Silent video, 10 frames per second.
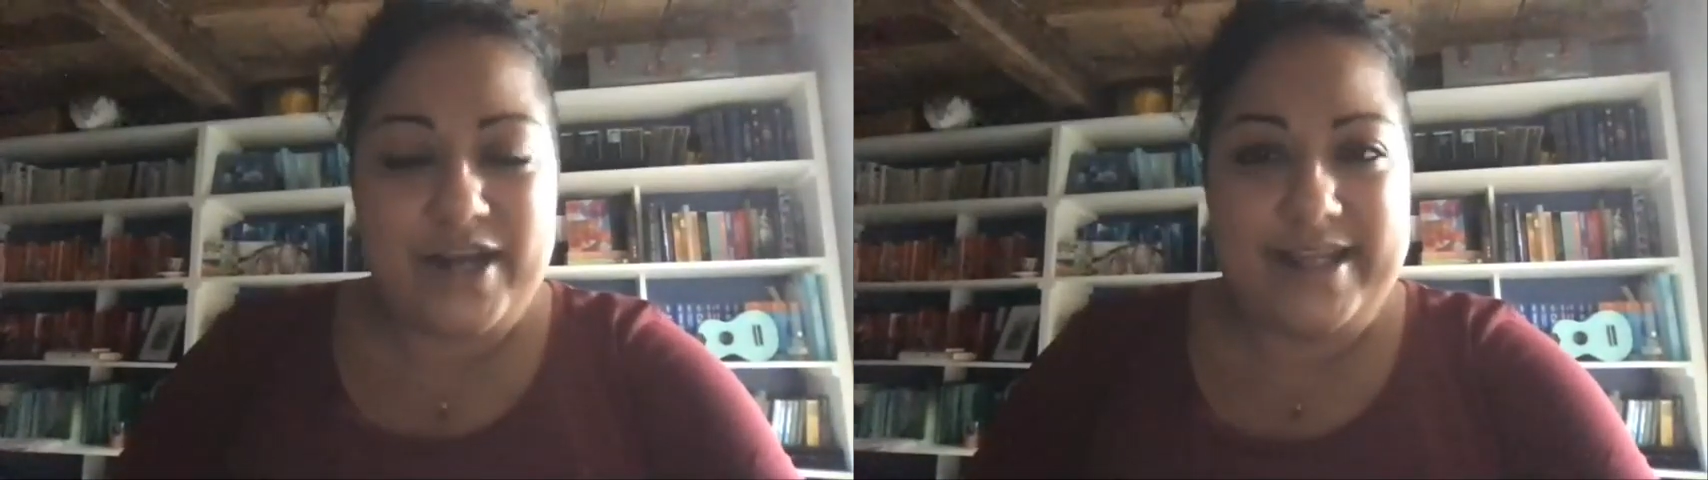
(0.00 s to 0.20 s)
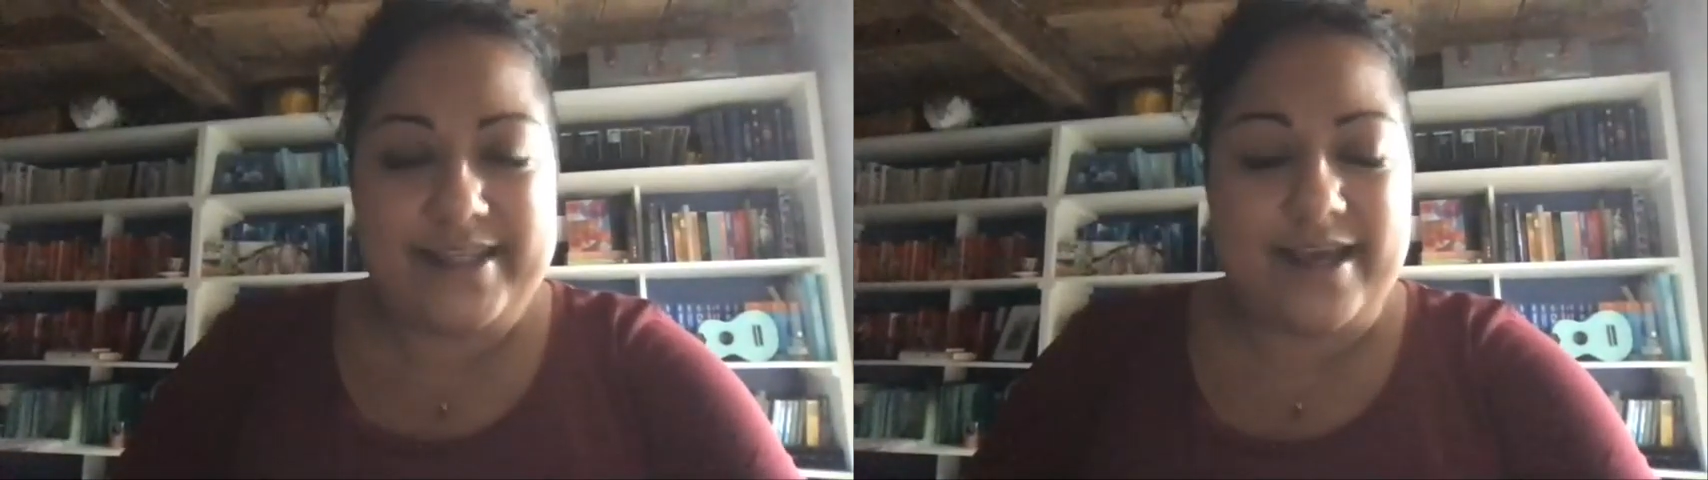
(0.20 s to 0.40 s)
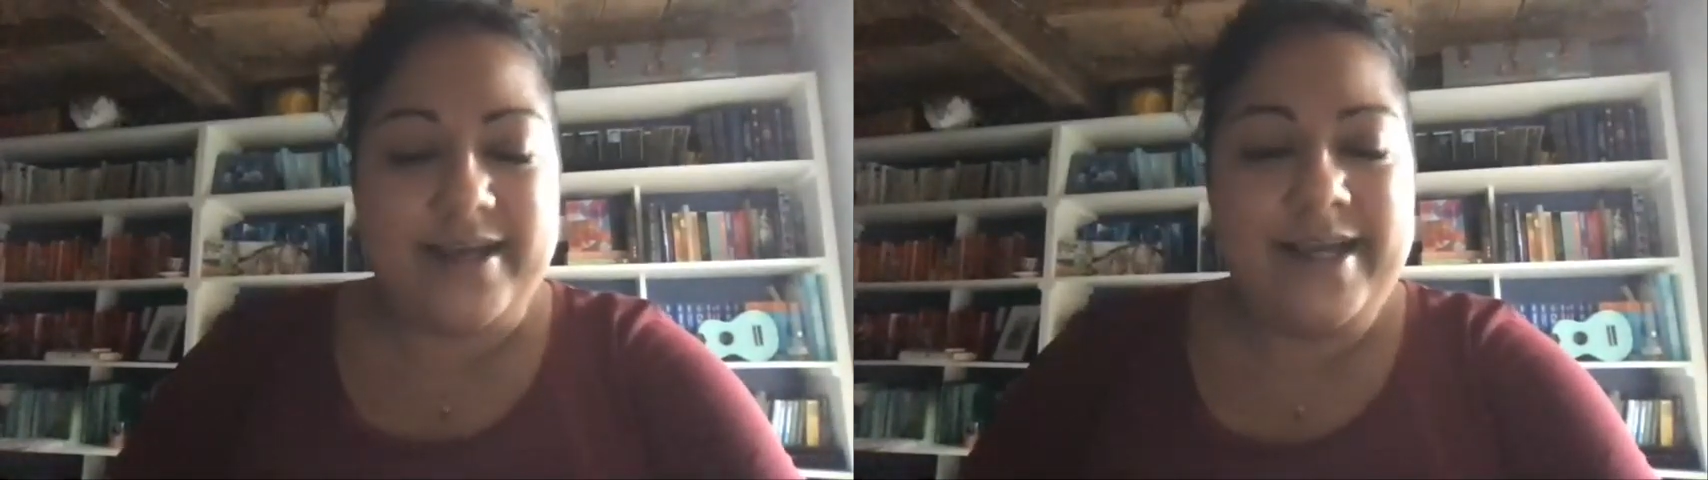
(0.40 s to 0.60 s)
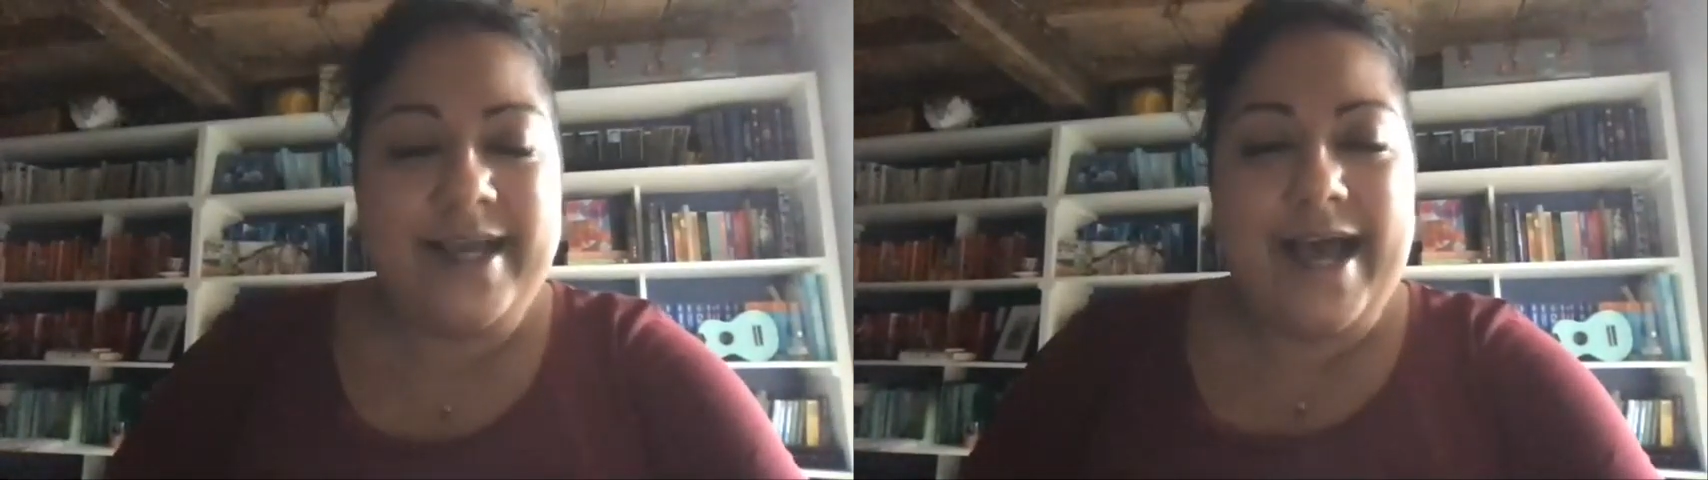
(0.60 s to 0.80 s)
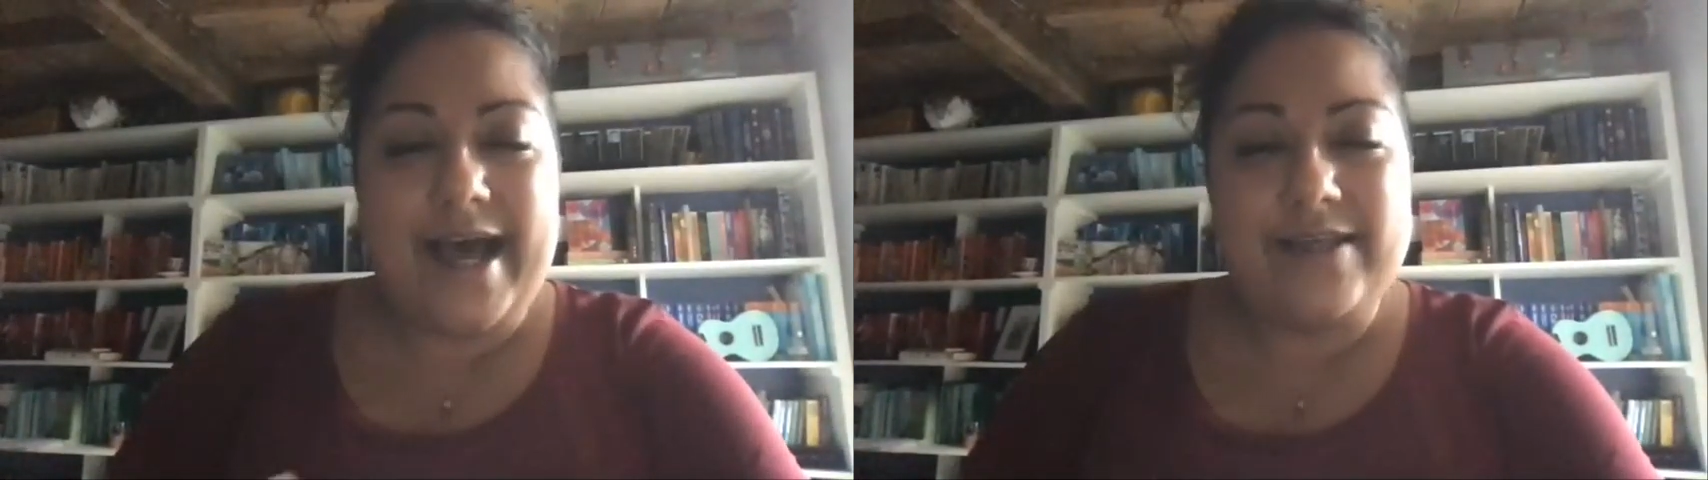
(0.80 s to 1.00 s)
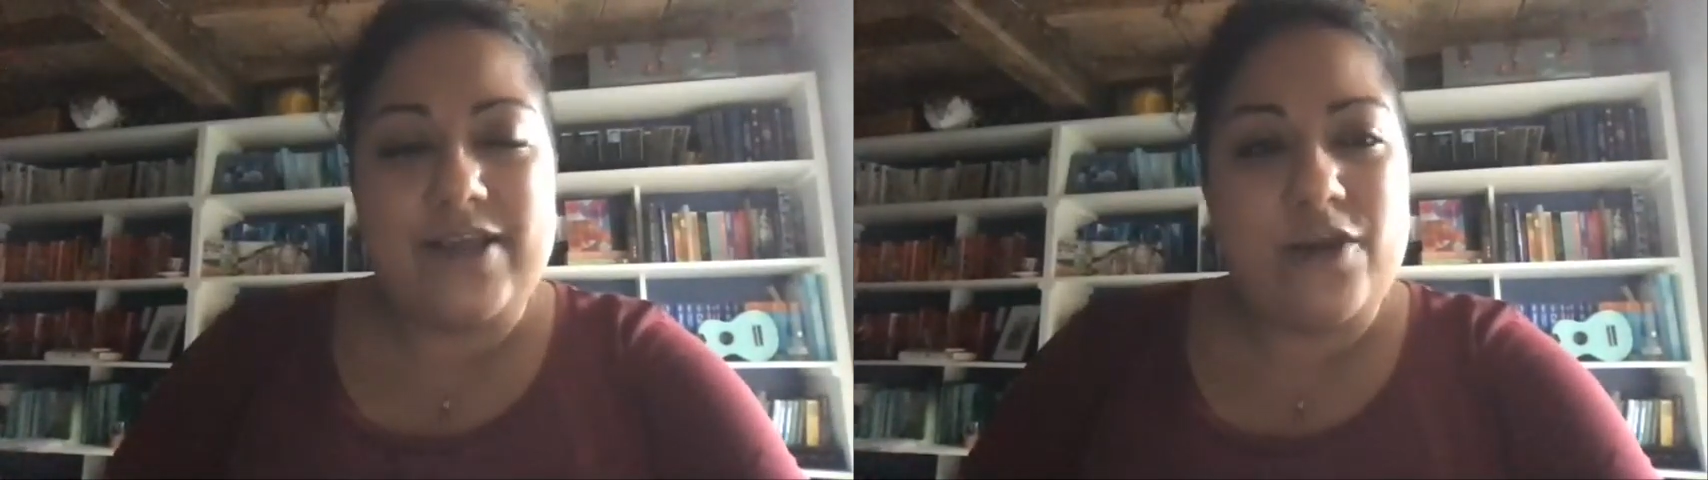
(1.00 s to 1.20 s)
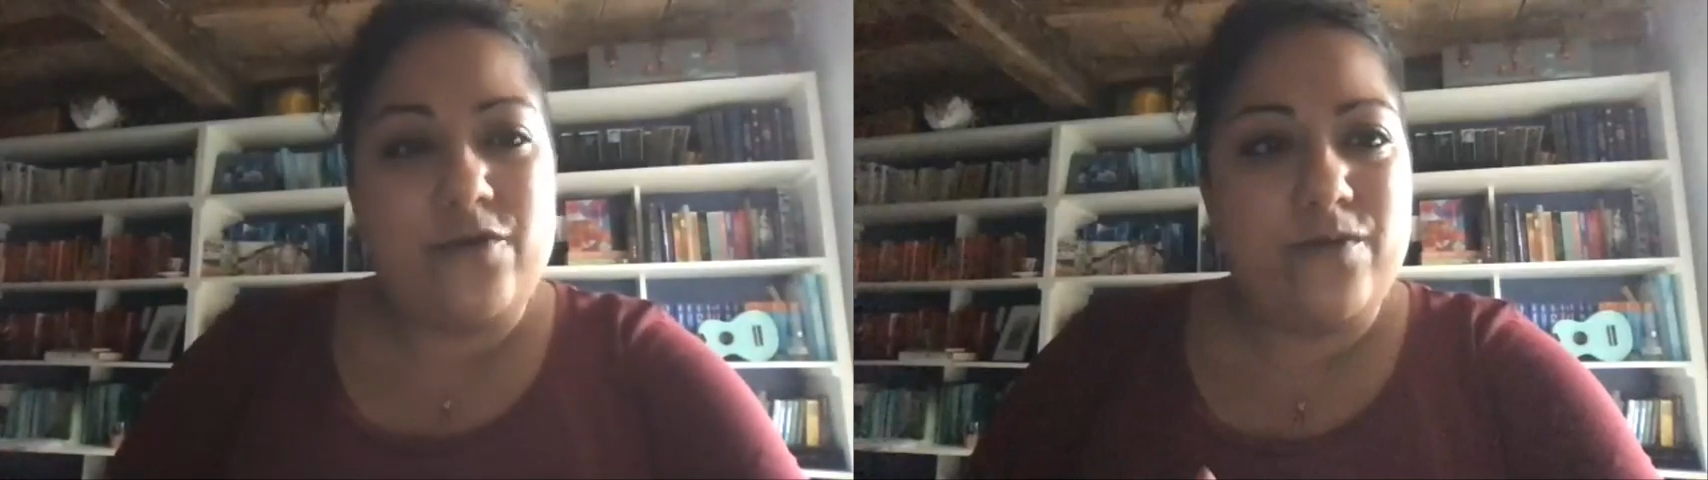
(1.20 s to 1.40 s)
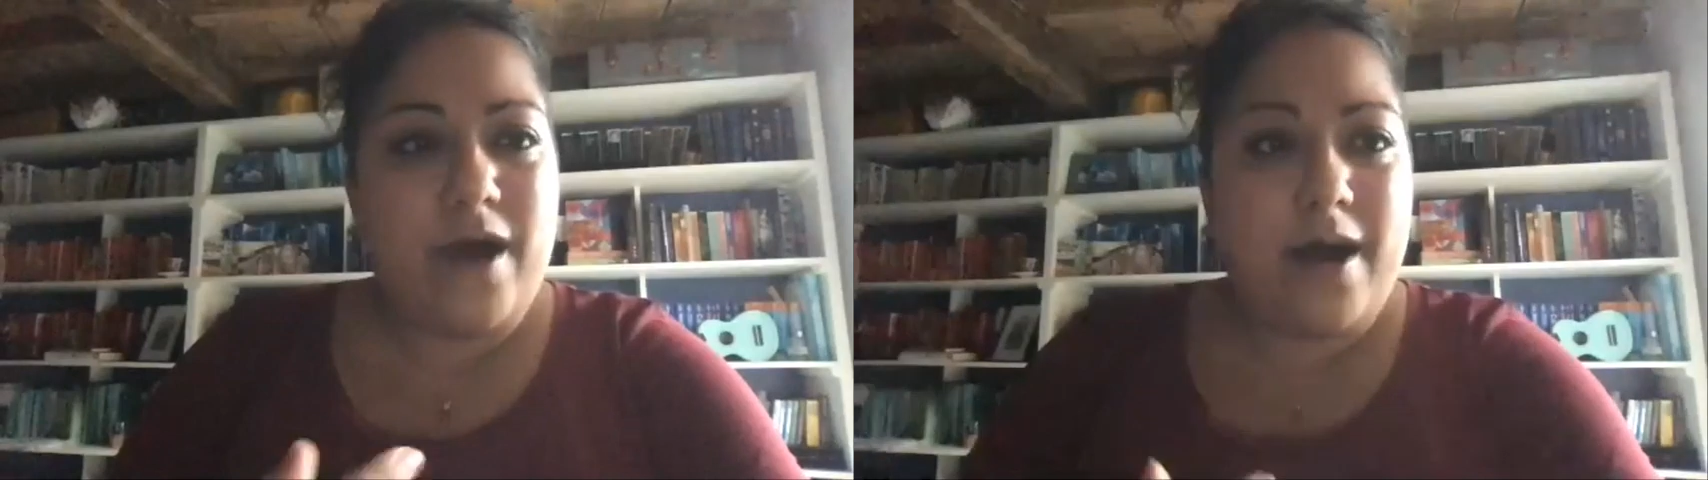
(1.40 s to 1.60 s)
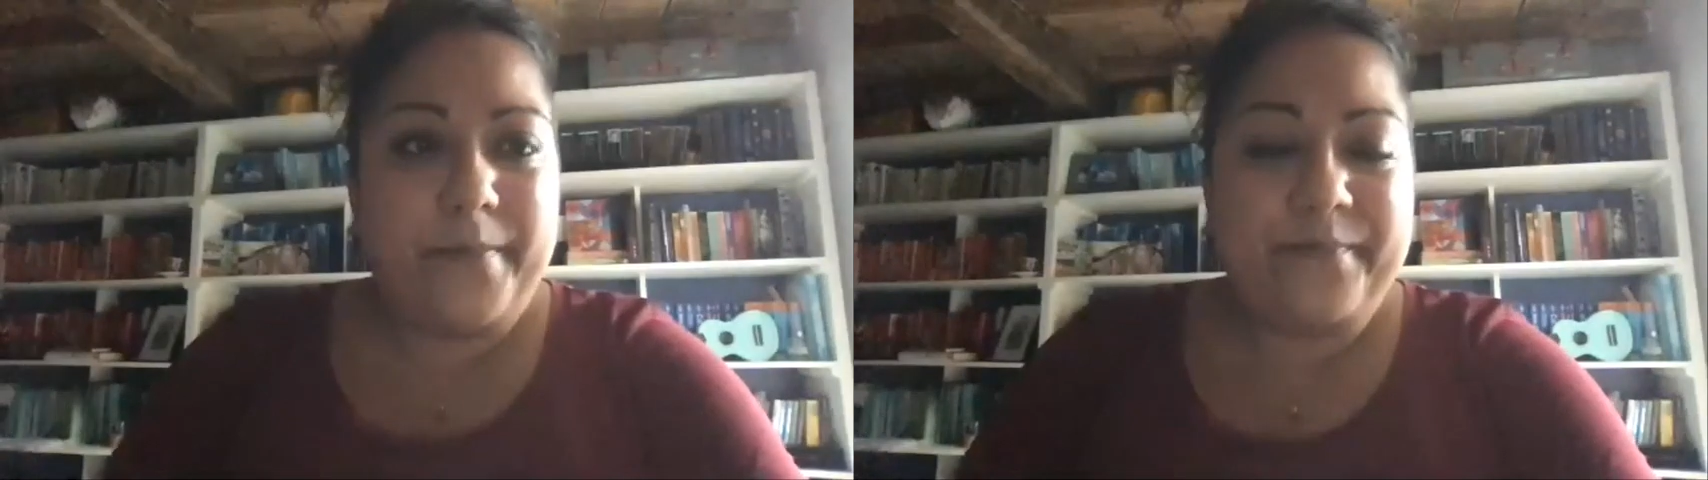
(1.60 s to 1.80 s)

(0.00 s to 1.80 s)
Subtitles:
later as I grew up.